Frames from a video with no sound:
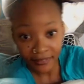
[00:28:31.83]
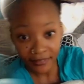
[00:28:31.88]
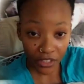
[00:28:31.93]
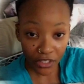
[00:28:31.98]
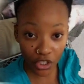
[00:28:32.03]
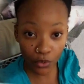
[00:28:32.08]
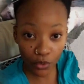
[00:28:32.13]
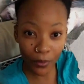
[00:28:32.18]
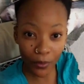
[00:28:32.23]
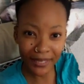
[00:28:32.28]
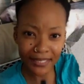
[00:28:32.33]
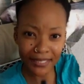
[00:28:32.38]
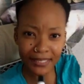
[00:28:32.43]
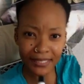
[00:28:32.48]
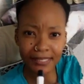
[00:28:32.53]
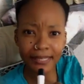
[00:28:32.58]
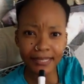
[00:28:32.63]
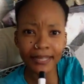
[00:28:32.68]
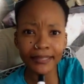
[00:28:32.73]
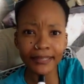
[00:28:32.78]
You would have
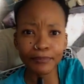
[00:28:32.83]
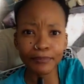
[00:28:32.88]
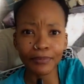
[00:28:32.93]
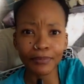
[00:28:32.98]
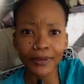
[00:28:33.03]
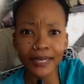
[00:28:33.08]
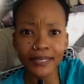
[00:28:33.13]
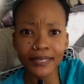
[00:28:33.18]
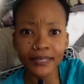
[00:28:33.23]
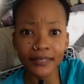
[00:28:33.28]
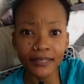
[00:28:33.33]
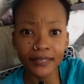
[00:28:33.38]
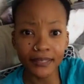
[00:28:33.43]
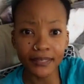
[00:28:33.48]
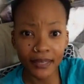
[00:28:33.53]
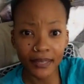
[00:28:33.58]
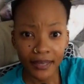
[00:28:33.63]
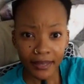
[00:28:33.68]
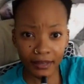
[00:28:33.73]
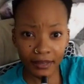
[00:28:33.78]
celebrated
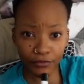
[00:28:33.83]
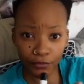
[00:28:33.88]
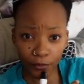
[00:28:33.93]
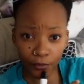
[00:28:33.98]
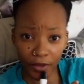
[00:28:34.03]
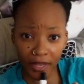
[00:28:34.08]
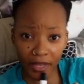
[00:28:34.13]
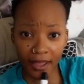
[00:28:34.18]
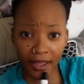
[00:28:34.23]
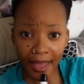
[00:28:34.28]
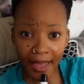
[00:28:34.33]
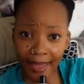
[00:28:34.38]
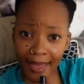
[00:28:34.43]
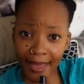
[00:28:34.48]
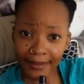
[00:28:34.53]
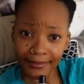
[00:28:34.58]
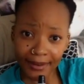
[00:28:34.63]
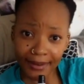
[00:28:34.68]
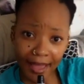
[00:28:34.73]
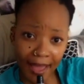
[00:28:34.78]
if we
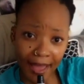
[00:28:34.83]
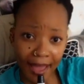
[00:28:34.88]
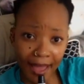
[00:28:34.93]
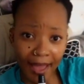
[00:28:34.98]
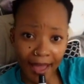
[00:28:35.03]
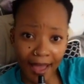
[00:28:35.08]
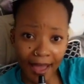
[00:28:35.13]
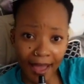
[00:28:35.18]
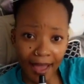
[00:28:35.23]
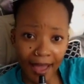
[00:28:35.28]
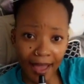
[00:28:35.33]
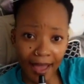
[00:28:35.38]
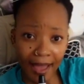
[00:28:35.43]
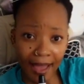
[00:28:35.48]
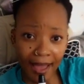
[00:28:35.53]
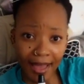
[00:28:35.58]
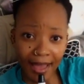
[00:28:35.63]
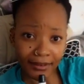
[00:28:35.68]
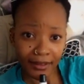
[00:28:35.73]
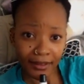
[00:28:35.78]
had
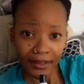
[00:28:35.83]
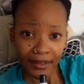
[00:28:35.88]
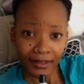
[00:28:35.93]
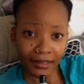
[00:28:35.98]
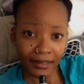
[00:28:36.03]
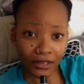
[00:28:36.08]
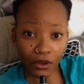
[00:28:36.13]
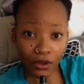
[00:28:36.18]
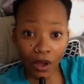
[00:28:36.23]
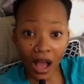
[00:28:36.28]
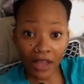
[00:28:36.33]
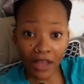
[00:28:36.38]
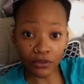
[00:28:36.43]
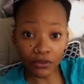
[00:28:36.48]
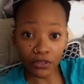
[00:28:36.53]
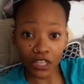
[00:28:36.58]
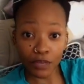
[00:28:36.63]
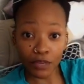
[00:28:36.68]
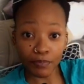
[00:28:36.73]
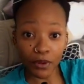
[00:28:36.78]
died. You know how you
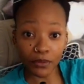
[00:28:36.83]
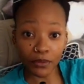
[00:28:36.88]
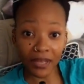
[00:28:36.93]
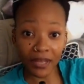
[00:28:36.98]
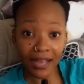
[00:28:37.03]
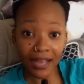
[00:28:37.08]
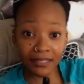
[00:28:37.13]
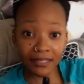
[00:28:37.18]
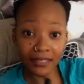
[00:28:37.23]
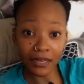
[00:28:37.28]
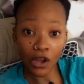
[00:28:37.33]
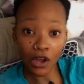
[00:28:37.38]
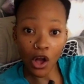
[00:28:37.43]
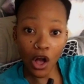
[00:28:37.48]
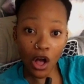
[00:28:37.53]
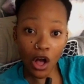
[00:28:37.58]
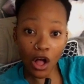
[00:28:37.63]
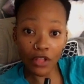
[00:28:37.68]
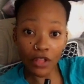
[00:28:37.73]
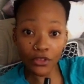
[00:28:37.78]
keep on casting
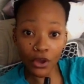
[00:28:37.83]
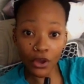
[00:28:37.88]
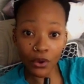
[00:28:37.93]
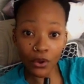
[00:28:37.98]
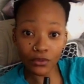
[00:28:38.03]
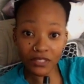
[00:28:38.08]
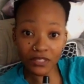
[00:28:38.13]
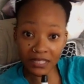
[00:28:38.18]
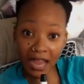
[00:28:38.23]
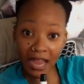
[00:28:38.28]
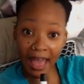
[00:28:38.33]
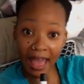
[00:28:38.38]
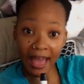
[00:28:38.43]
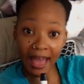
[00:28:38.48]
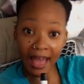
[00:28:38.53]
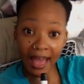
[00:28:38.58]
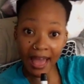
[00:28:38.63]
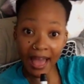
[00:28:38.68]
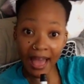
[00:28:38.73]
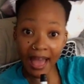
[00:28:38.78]
all those
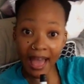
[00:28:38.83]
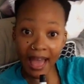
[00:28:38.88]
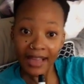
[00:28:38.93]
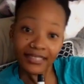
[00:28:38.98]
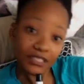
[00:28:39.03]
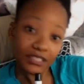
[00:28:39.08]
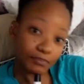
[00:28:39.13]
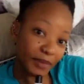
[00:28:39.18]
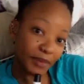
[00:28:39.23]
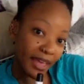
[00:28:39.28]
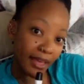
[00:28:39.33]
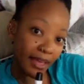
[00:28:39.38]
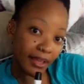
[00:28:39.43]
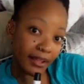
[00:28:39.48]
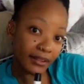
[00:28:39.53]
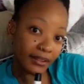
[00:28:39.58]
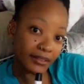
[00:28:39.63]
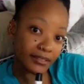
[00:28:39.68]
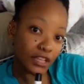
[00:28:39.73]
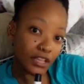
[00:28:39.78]
die
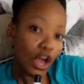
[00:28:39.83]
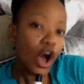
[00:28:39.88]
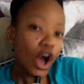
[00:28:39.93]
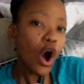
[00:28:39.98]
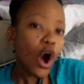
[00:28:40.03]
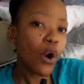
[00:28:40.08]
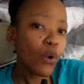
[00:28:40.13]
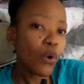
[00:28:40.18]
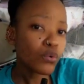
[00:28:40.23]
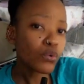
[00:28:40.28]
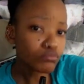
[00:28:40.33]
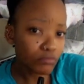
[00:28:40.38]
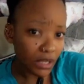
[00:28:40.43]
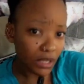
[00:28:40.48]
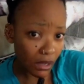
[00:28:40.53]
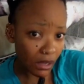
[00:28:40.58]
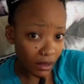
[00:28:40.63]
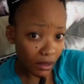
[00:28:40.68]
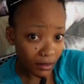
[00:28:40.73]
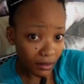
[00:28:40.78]
spells on
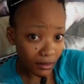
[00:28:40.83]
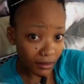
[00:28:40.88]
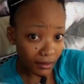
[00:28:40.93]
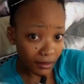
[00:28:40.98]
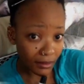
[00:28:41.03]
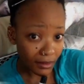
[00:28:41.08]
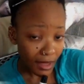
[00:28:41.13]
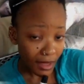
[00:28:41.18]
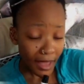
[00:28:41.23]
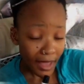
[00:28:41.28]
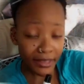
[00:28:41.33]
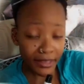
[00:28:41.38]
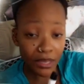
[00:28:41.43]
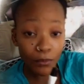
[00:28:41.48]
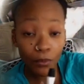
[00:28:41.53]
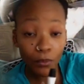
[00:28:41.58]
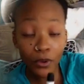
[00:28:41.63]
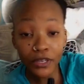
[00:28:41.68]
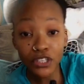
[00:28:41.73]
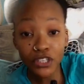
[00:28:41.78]
me. You
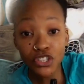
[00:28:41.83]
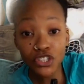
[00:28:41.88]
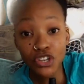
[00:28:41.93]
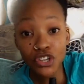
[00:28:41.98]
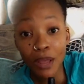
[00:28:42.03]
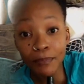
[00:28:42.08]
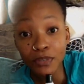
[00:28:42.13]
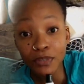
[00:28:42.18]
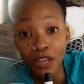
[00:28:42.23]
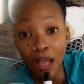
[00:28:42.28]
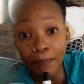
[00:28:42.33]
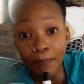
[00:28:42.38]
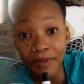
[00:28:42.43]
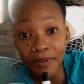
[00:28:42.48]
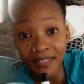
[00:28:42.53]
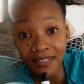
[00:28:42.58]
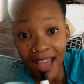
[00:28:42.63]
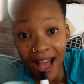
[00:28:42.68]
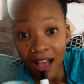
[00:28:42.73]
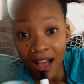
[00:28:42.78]
would have jumped up
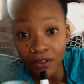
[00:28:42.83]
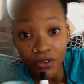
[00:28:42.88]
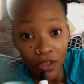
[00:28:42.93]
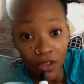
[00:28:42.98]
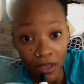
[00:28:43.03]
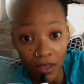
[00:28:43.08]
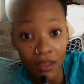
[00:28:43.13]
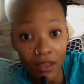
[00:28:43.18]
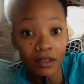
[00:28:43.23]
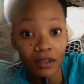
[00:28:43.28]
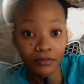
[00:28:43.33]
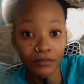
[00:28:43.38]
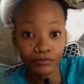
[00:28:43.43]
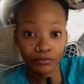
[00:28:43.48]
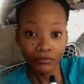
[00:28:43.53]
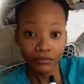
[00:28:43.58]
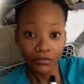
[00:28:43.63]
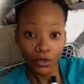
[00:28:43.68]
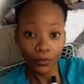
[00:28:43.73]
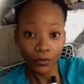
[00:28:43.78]
and down here. Yeah.
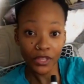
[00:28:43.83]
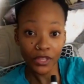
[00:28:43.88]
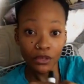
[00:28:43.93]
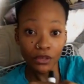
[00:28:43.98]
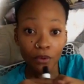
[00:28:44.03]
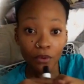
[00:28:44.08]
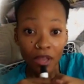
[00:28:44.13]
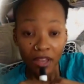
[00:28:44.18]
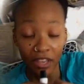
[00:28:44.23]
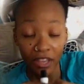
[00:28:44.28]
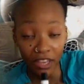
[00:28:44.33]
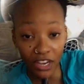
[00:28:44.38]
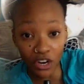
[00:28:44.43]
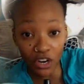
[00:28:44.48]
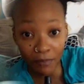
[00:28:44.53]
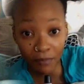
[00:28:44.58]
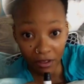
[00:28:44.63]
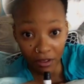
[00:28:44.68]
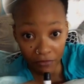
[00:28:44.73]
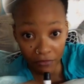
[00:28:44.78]
When you hear
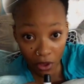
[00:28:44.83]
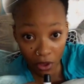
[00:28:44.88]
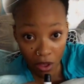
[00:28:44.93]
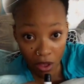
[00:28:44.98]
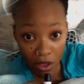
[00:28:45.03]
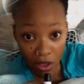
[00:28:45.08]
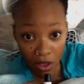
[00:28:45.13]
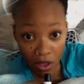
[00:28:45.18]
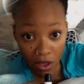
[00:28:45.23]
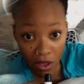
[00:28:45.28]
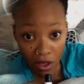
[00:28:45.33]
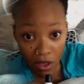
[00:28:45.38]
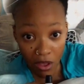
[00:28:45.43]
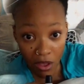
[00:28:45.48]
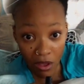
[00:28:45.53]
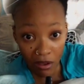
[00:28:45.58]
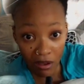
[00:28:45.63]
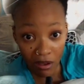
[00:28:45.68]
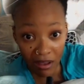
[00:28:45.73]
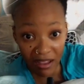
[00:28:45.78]
my
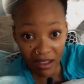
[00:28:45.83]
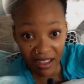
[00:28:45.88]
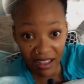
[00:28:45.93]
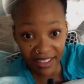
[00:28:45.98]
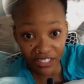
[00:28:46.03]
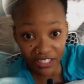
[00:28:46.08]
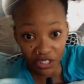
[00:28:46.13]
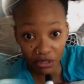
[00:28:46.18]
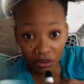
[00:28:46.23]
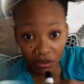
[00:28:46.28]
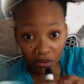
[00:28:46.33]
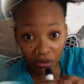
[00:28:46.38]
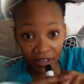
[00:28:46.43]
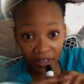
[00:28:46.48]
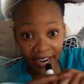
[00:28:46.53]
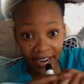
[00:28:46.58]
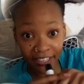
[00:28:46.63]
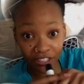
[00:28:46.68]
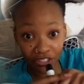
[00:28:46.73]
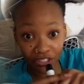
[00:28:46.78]
voice, you
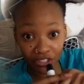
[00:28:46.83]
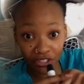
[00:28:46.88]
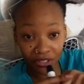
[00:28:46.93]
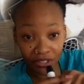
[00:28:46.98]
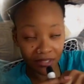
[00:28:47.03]
cringe.